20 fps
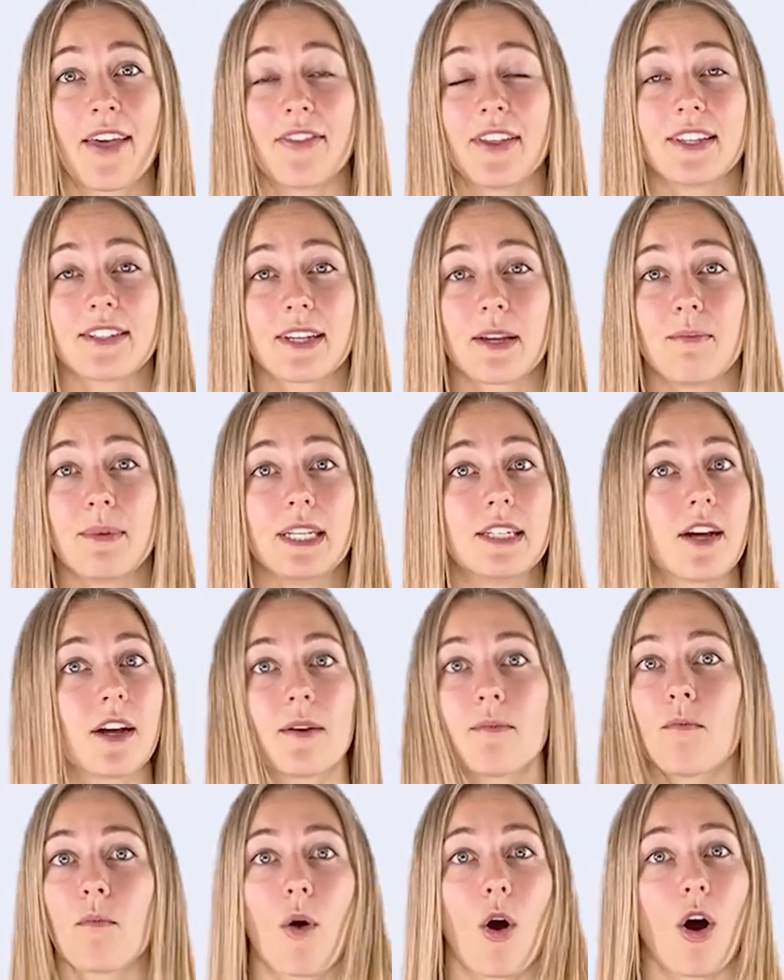This can be
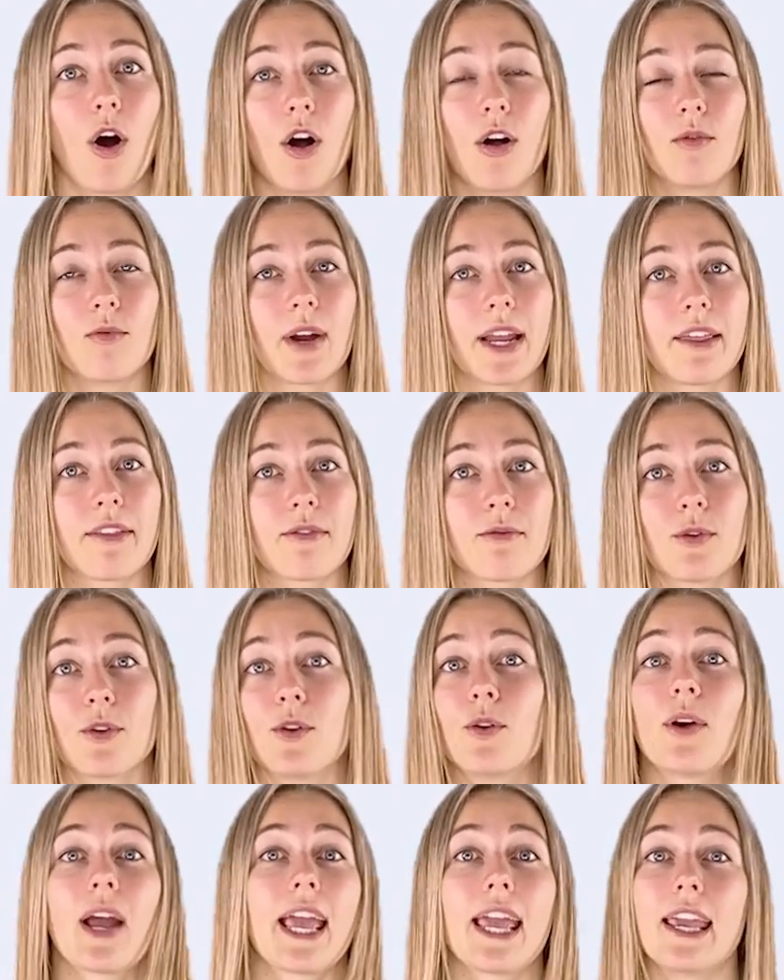done all right
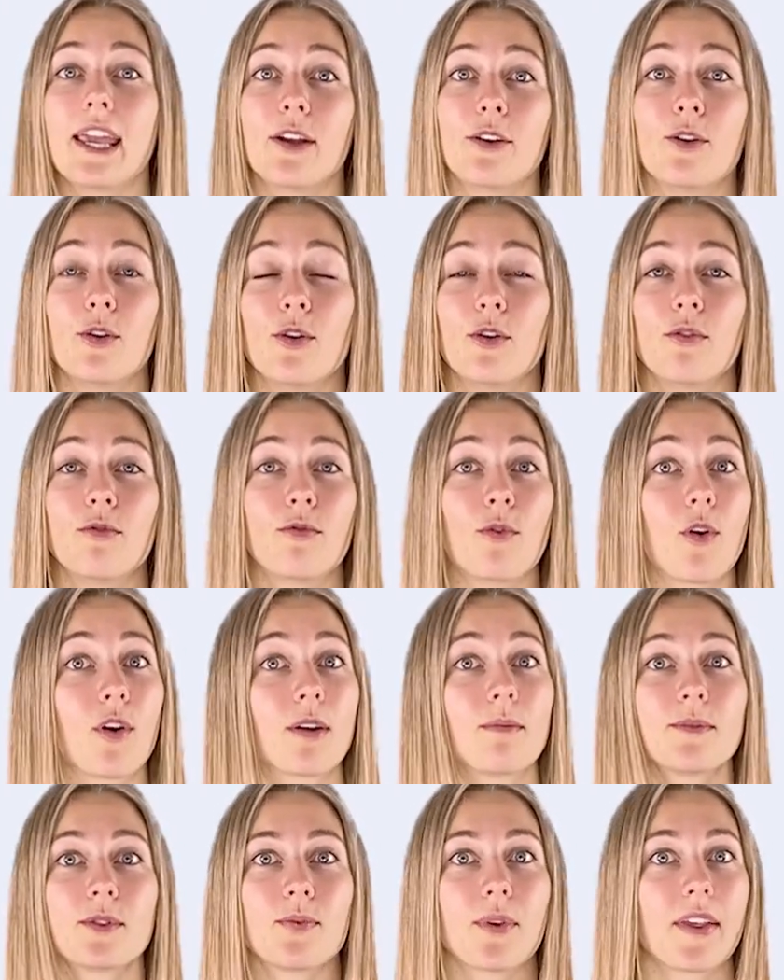through a Google
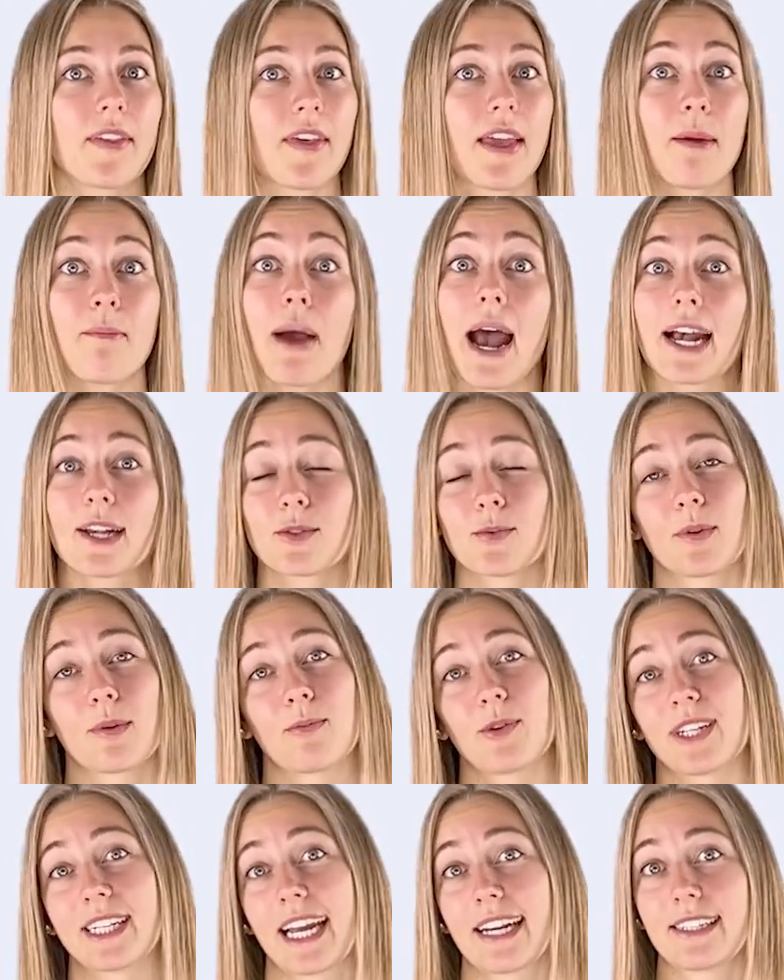Forms with a password
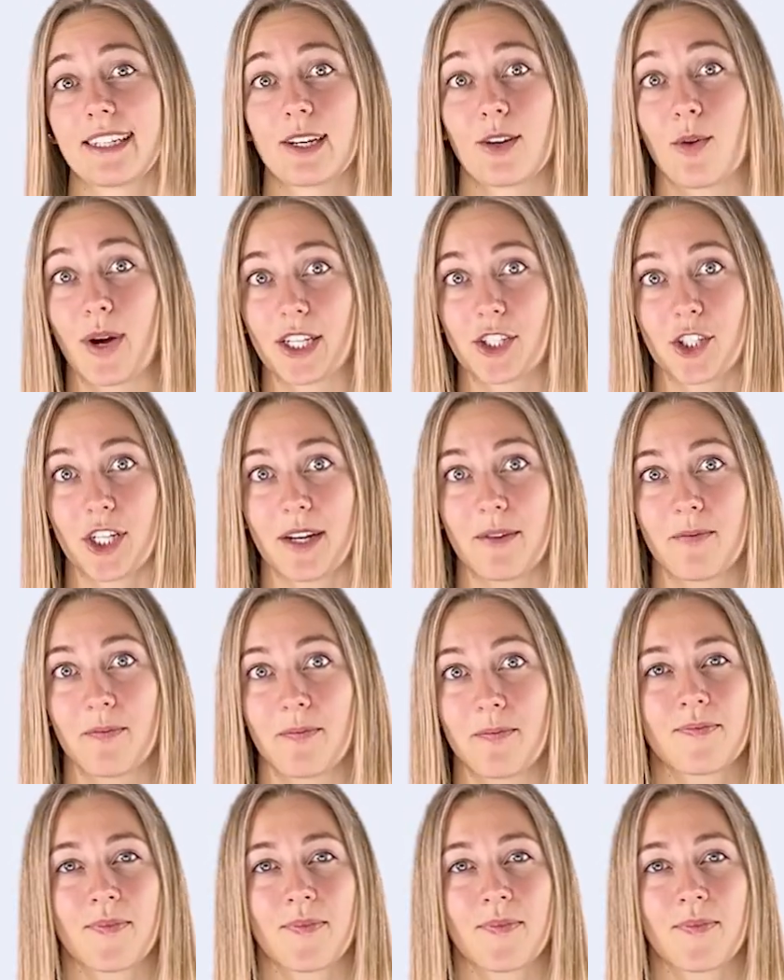protected question.